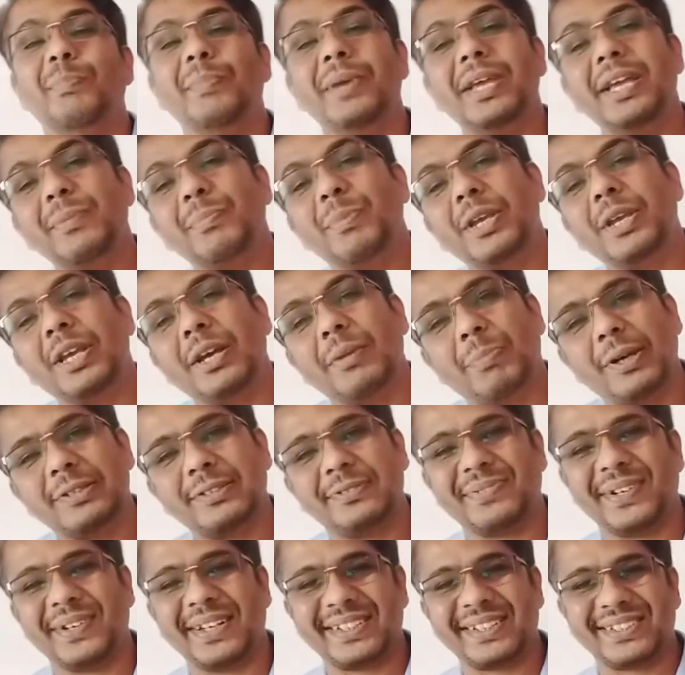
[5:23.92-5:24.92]
Then it
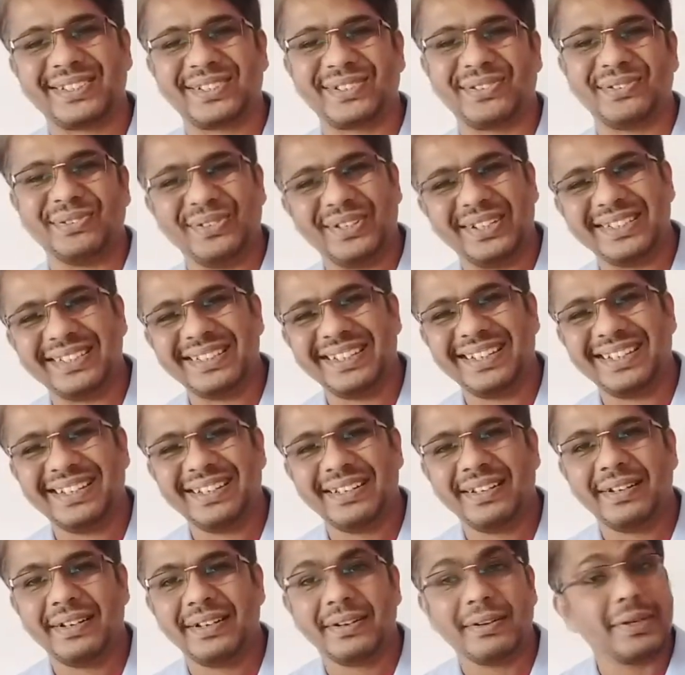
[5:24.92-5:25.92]
may be a perfect
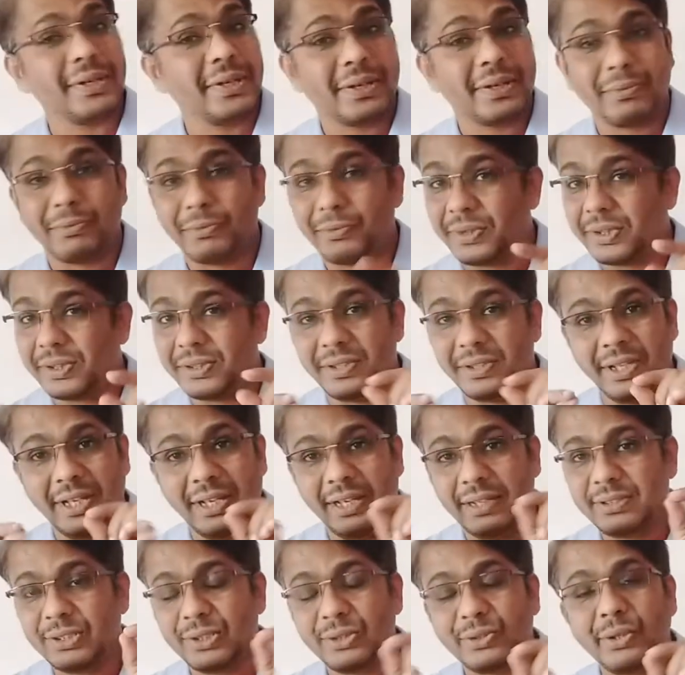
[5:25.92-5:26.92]
square.
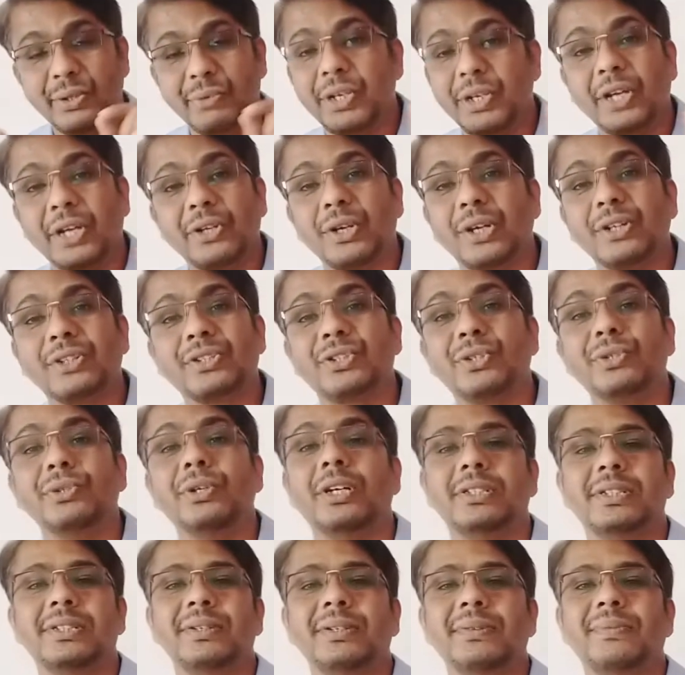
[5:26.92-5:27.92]
There also
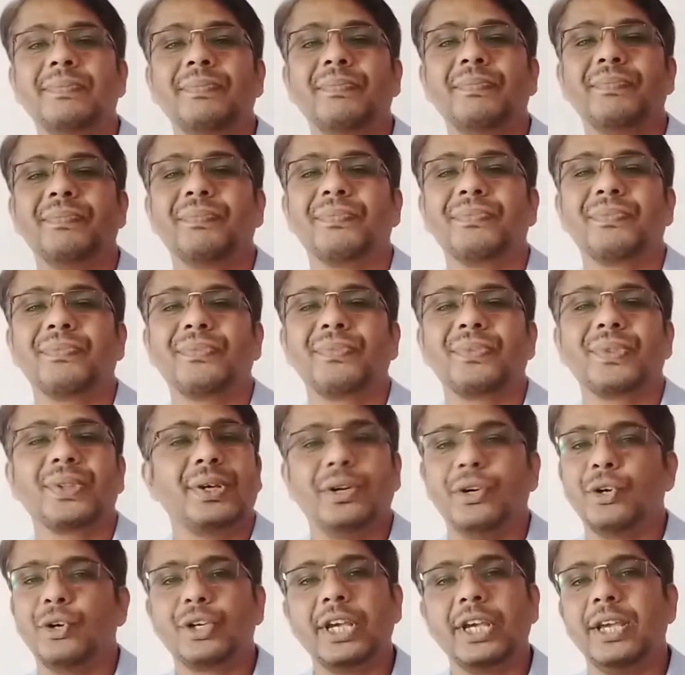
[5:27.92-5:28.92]
we are not sure.
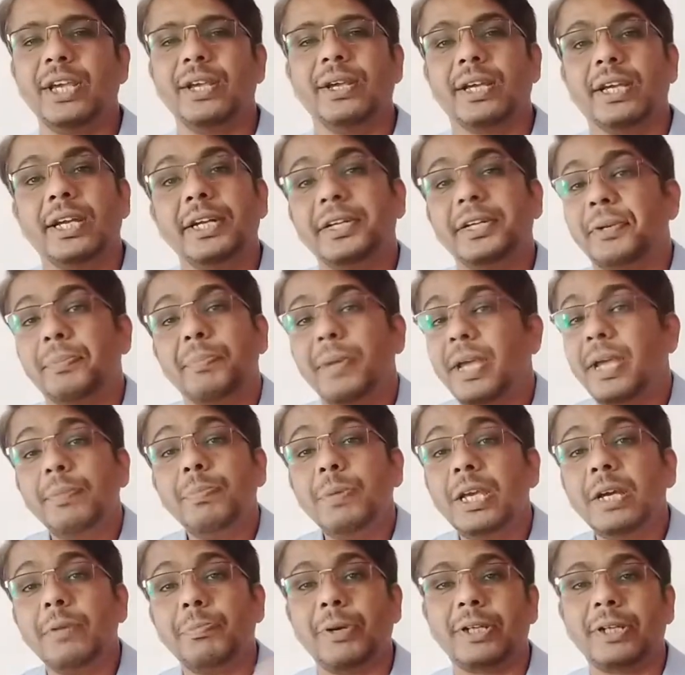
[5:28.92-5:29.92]
Okay,
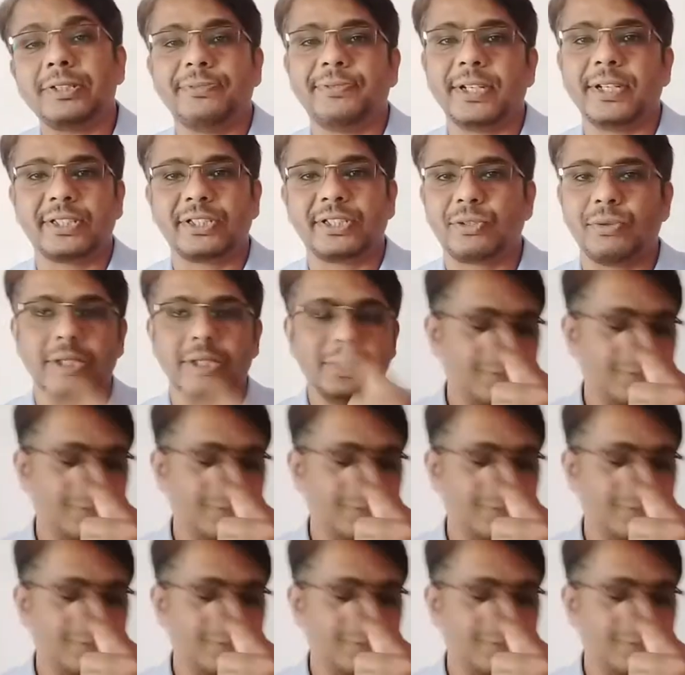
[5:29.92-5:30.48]
it may be a